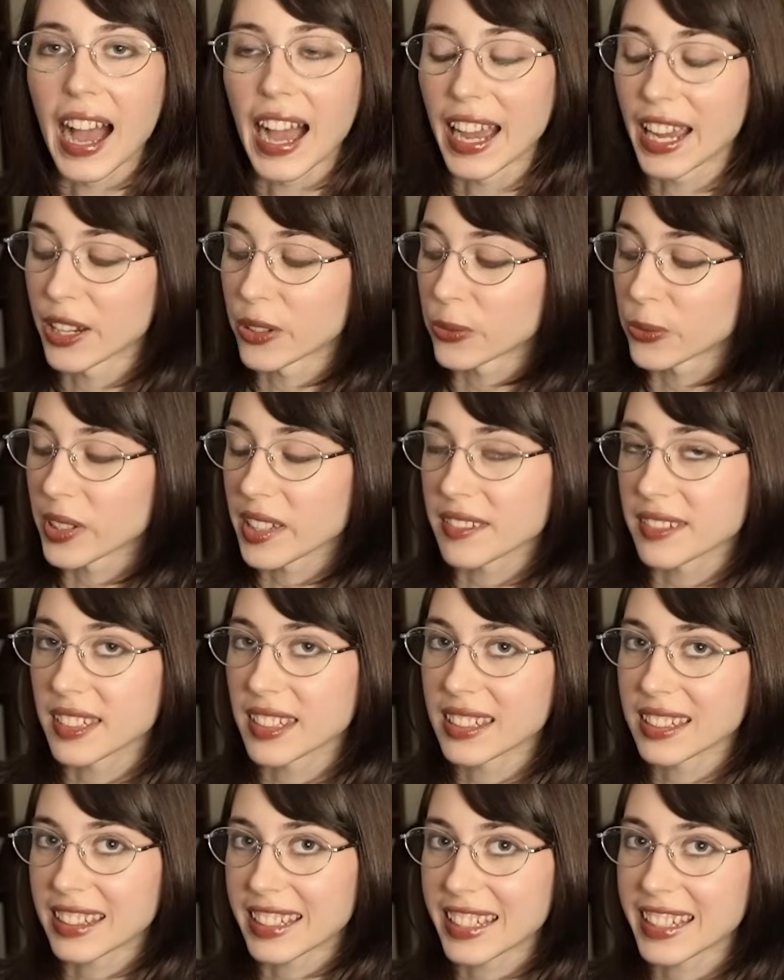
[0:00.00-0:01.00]
I
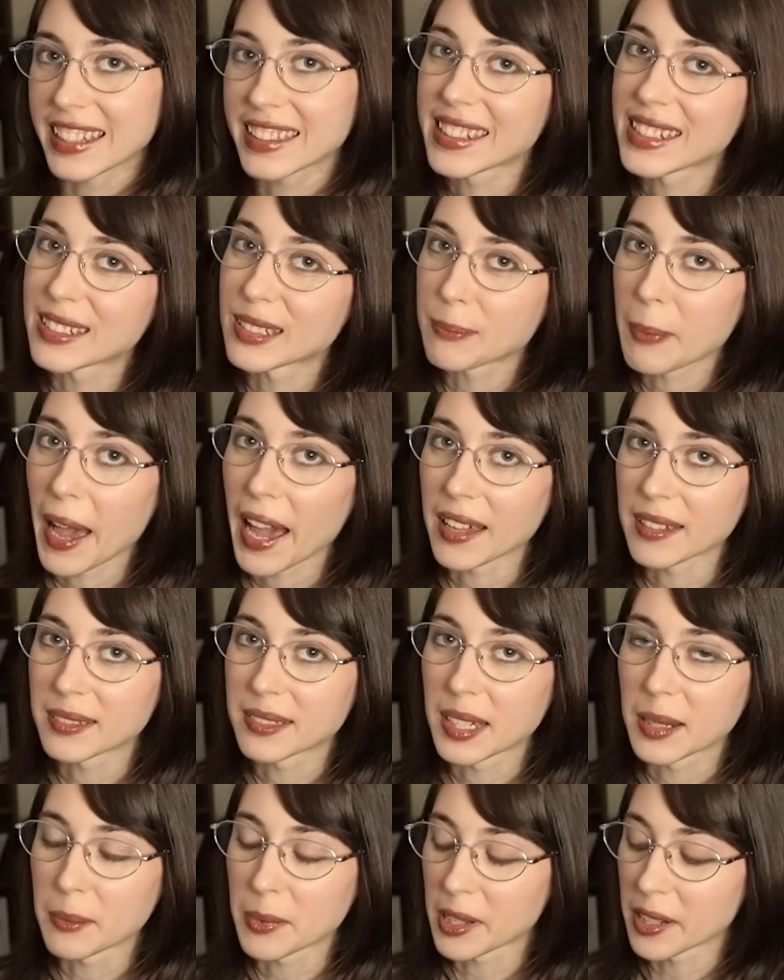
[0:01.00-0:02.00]
recently, this past
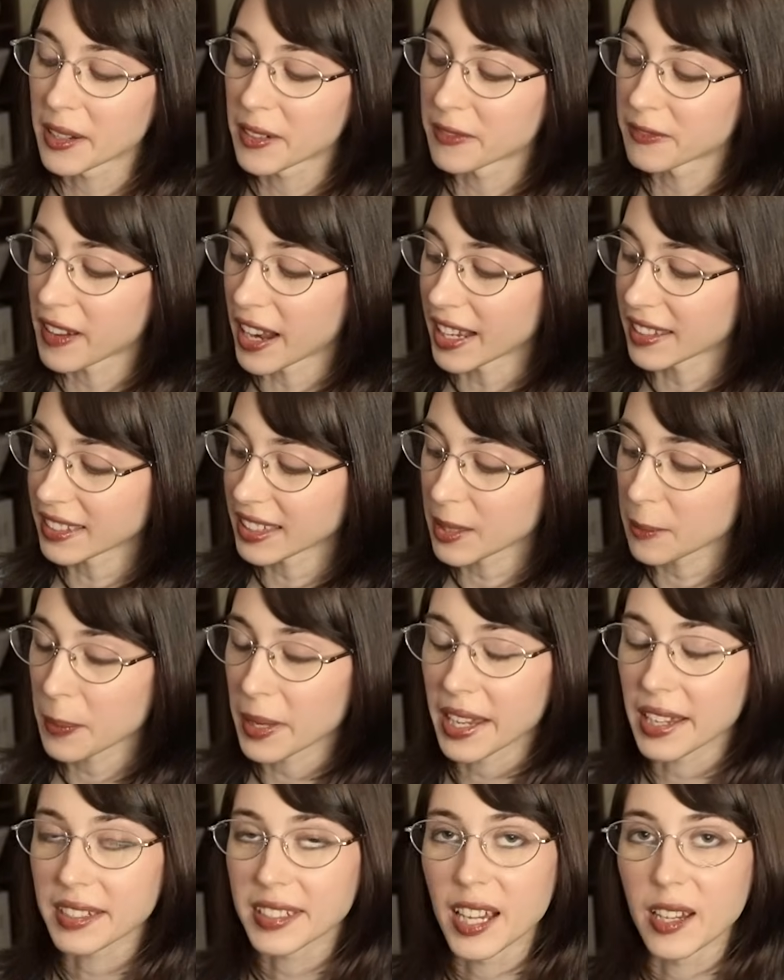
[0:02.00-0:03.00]
summer, finally
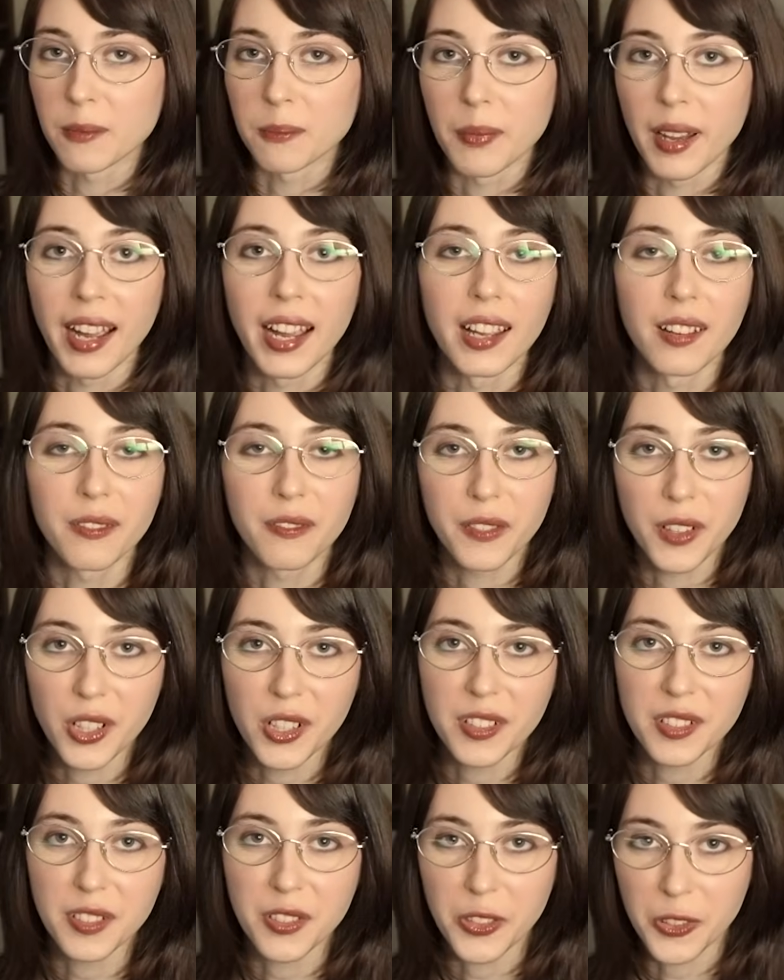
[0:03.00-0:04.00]
picked up my
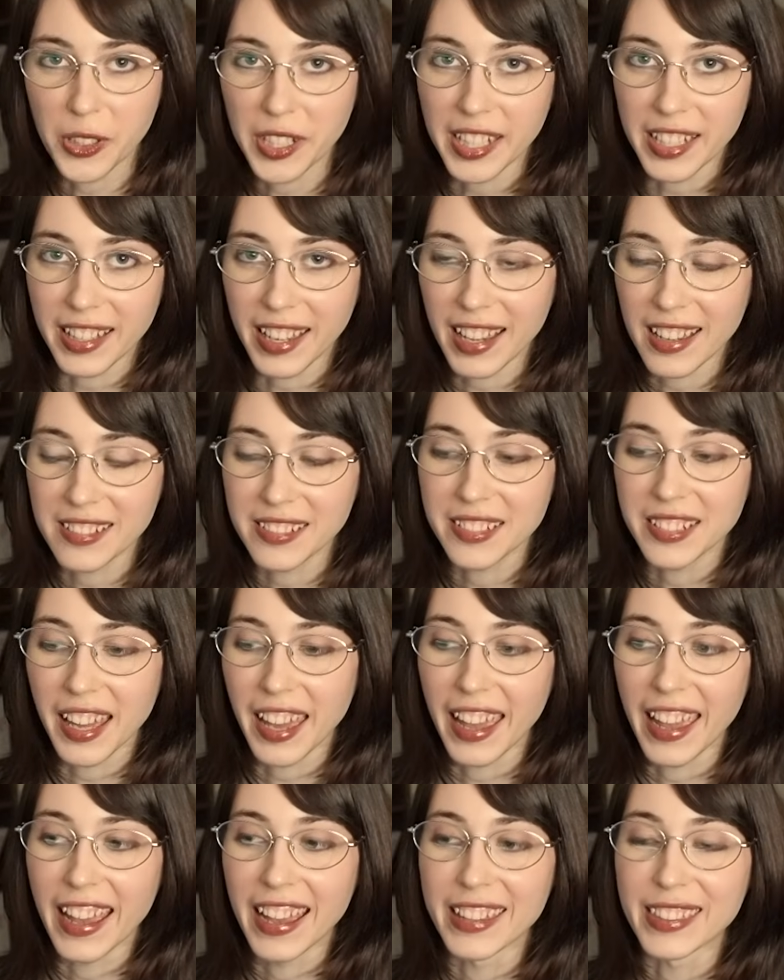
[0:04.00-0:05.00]
first 3DS,
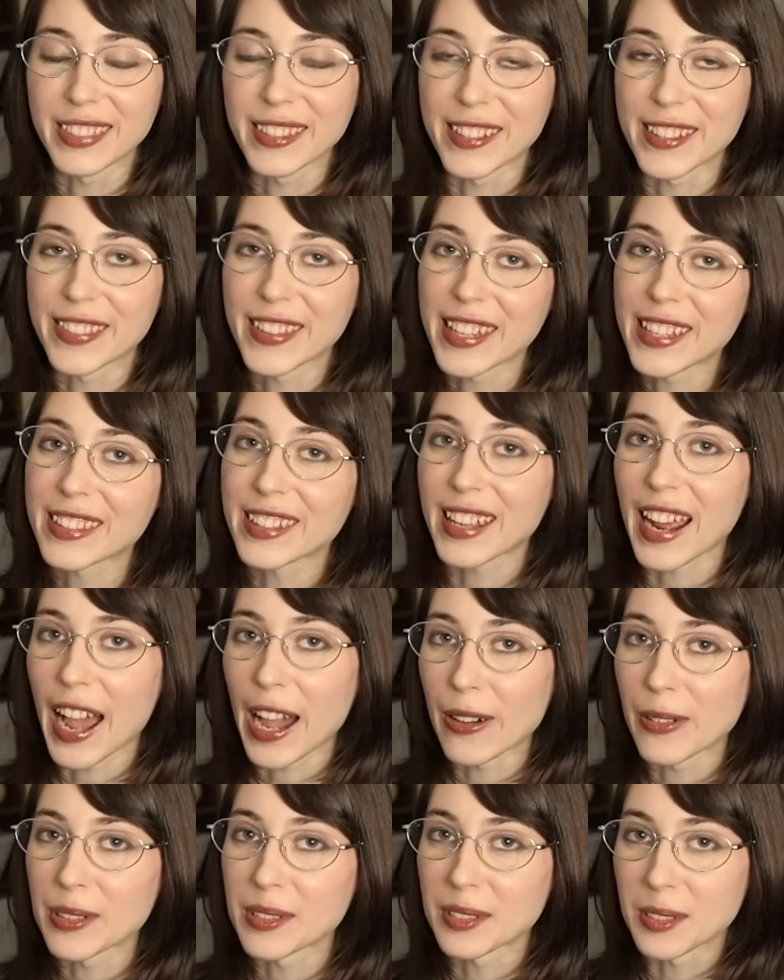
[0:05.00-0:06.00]
and the thing that
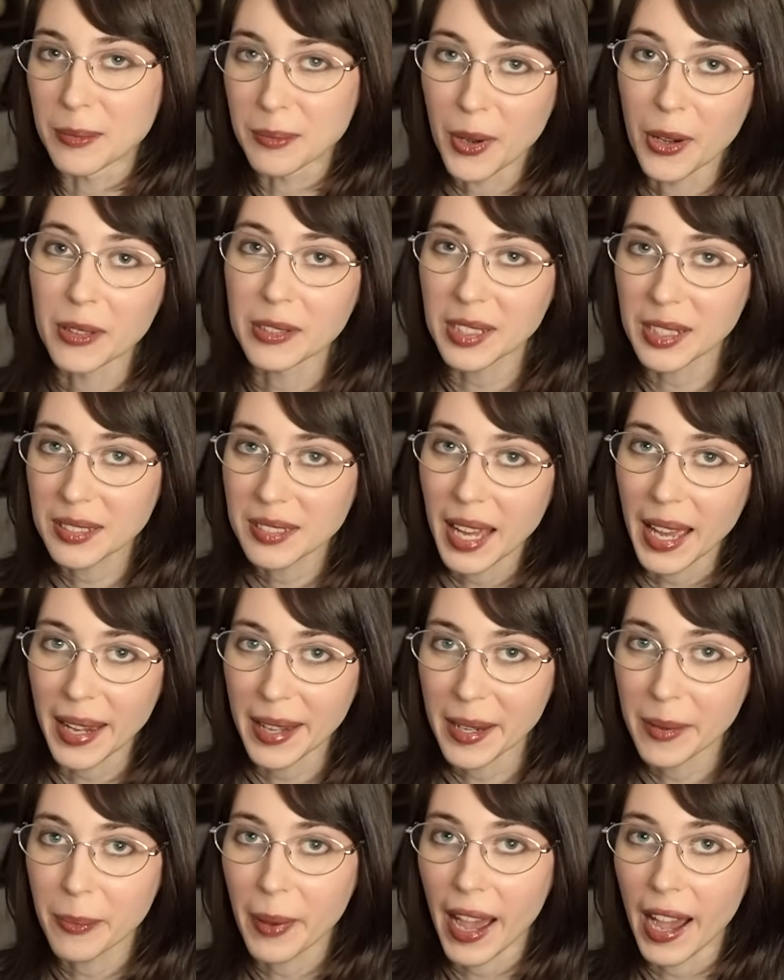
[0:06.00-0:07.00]
I was the most
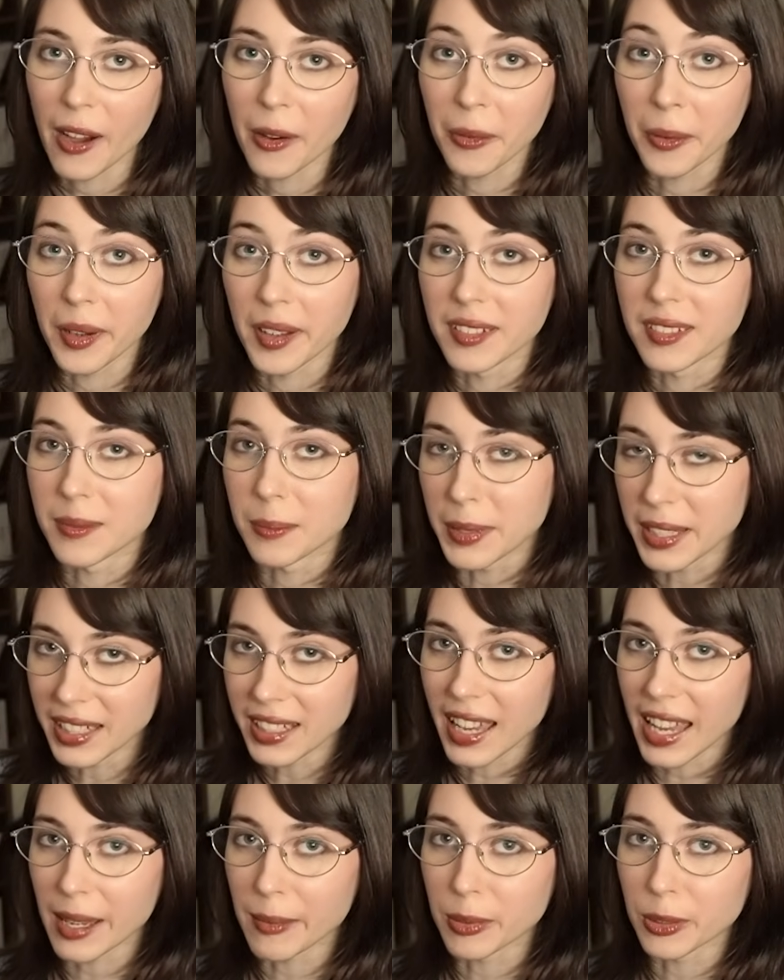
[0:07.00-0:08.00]
excited about was being
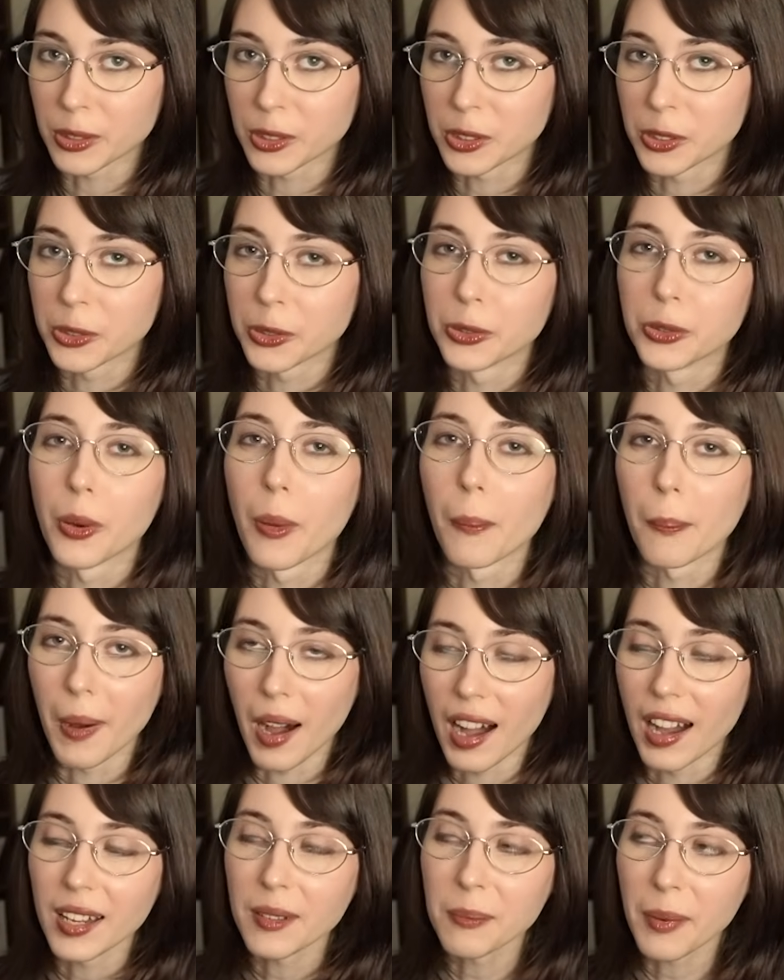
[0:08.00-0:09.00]
able to
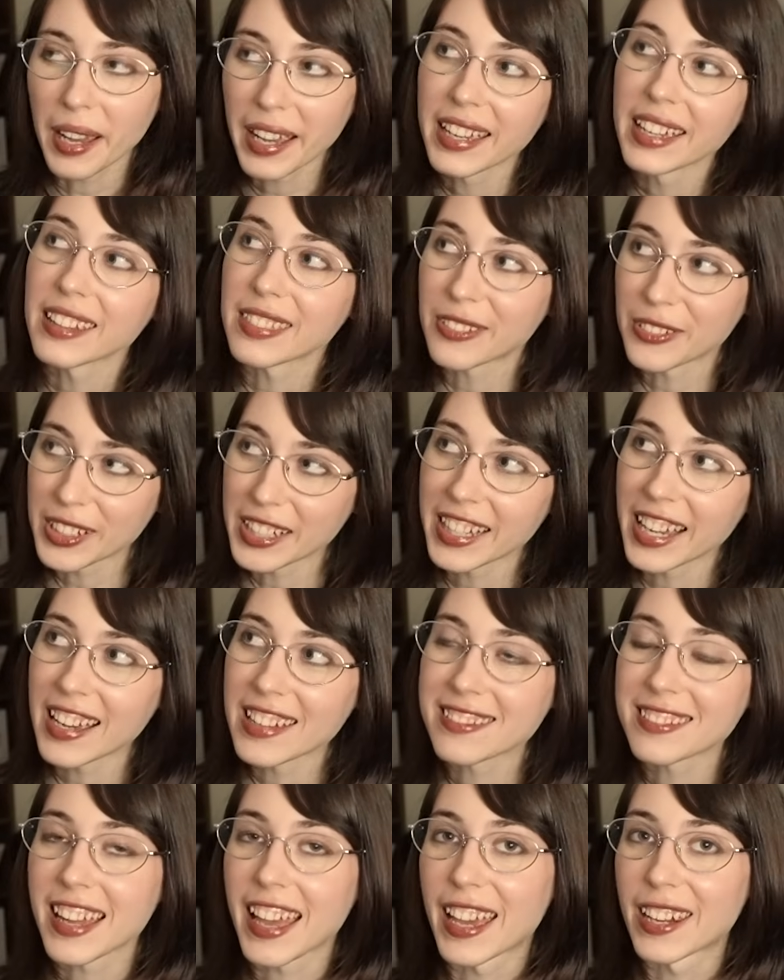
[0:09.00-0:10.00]
mod my
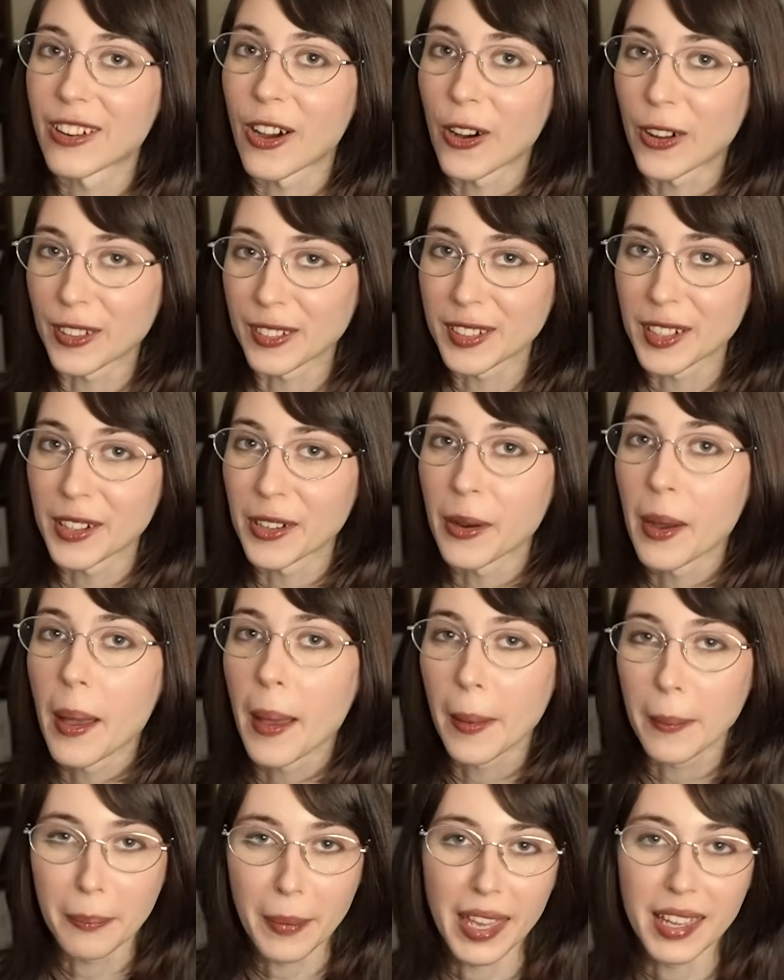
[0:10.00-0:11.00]
3DS and also
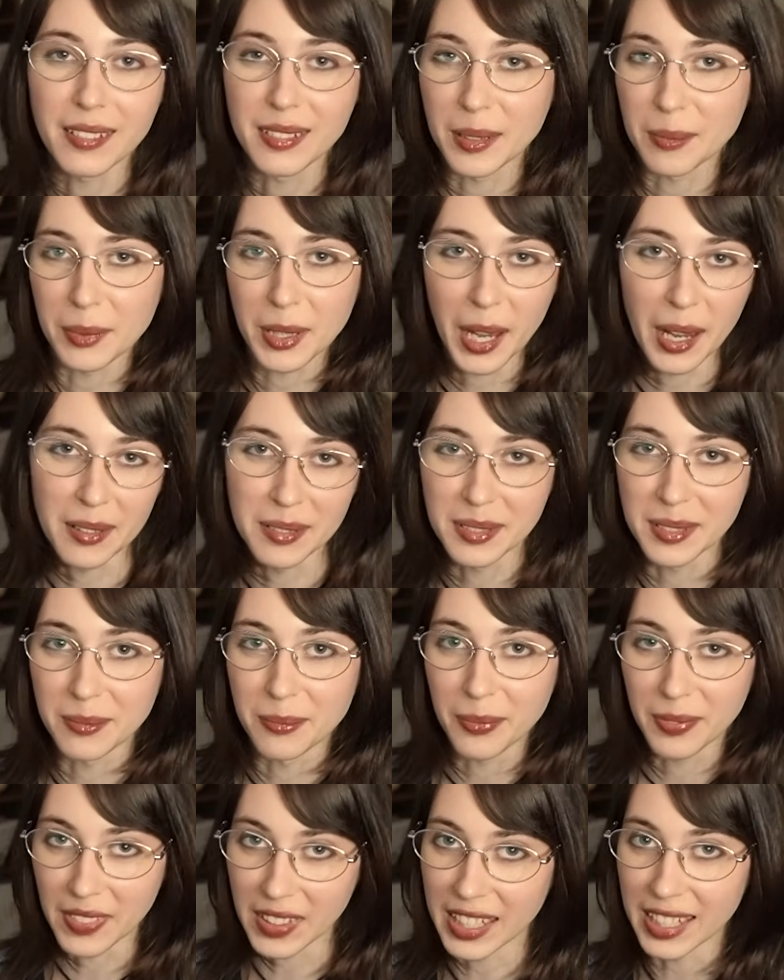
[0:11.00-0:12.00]
make some
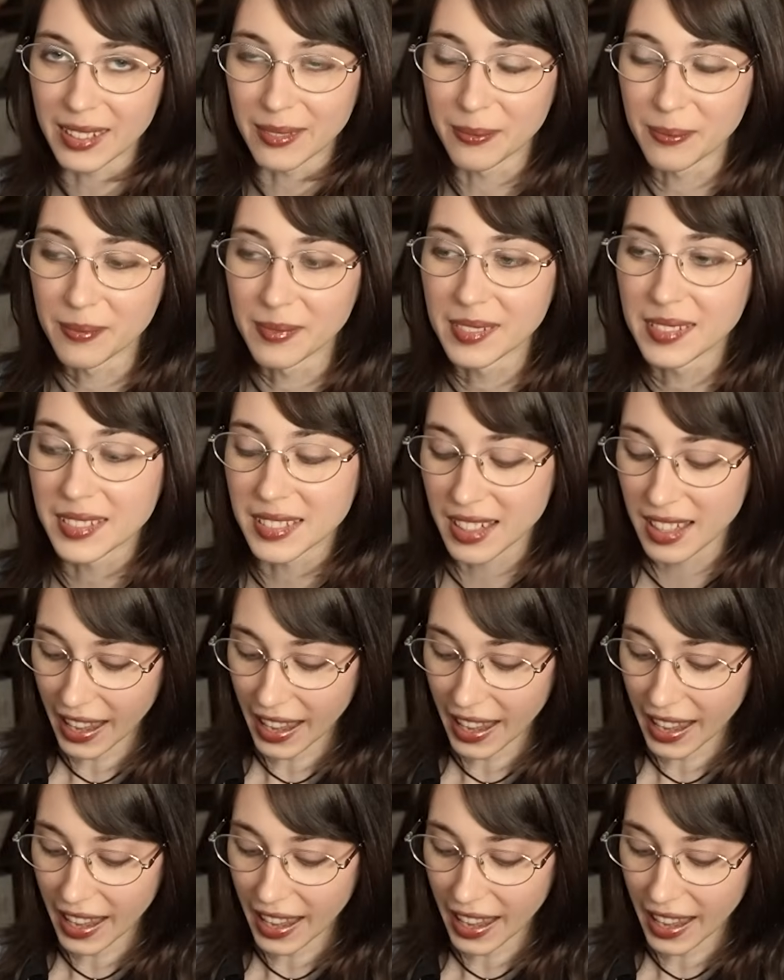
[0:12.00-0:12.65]
custom themes.